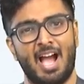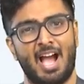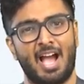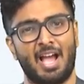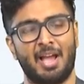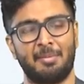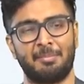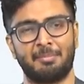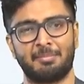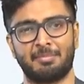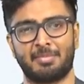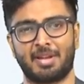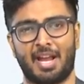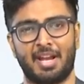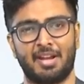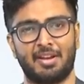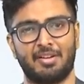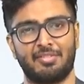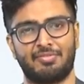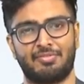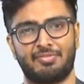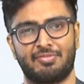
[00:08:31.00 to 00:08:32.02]
I'm
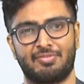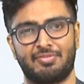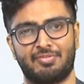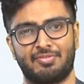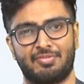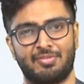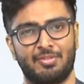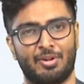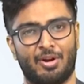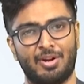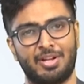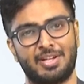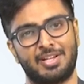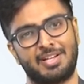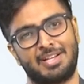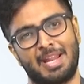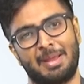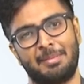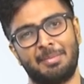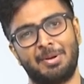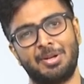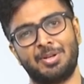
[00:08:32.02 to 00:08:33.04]
kind of
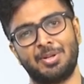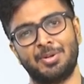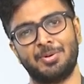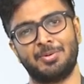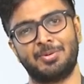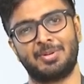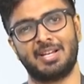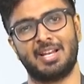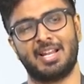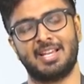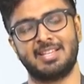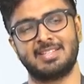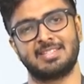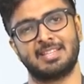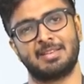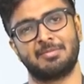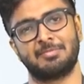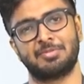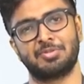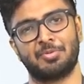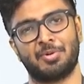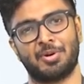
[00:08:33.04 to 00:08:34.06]
not able to utilize
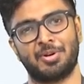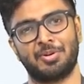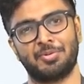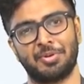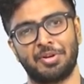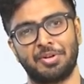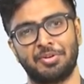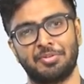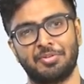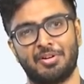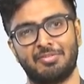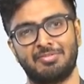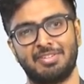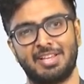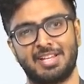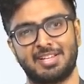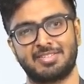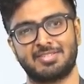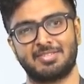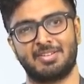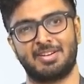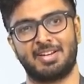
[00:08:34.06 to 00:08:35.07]
them. So what do I do of the
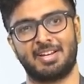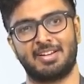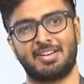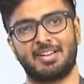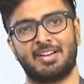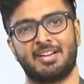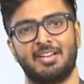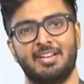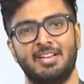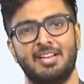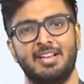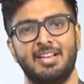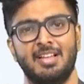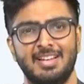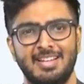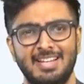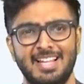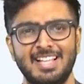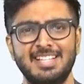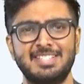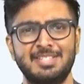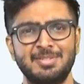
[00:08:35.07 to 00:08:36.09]
extra data?
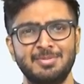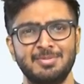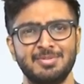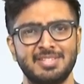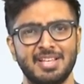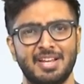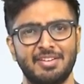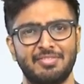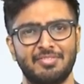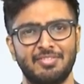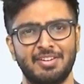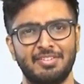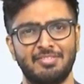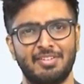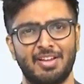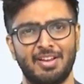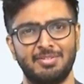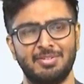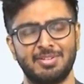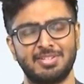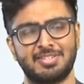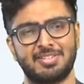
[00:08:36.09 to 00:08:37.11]
Let's use that for
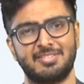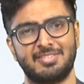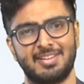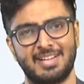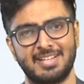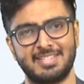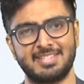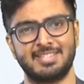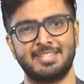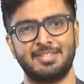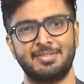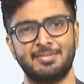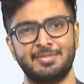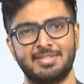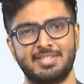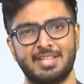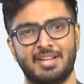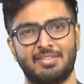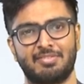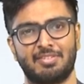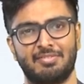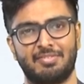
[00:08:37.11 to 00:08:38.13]
evaluation. Let's use
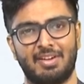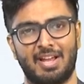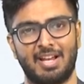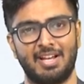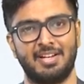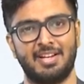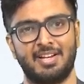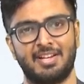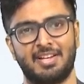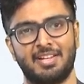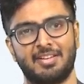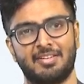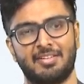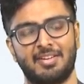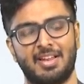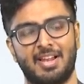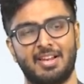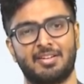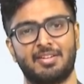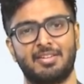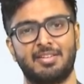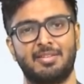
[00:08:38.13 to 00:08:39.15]
that for validating our
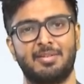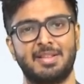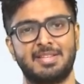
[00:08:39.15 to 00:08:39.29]
algorithm.